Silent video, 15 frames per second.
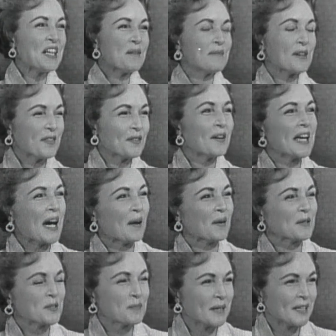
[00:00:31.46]
Number three,
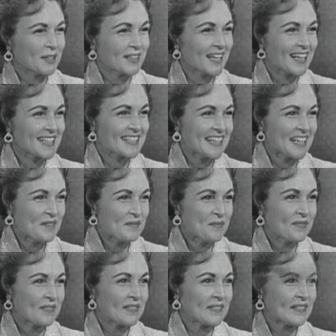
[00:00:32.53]
how do you spell your last name?